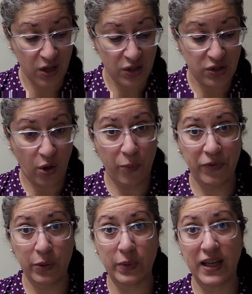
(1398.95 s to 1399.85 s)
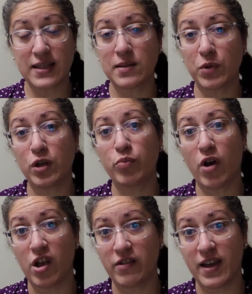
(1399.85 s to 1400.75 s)
So hopefully we'll get some good
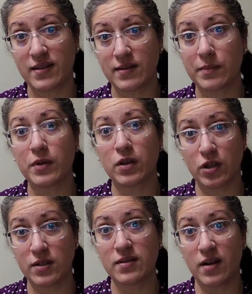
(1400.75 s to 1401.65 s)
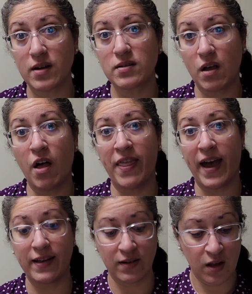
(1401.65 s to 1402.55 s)
progress, some good starts
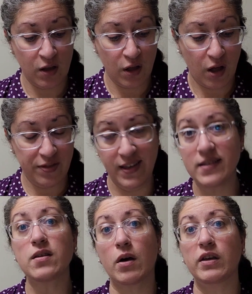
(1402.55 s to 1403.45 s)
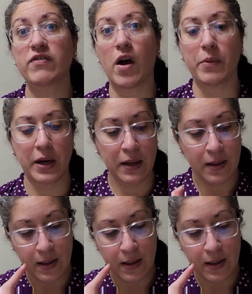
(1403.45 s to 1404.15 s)
on these going forward.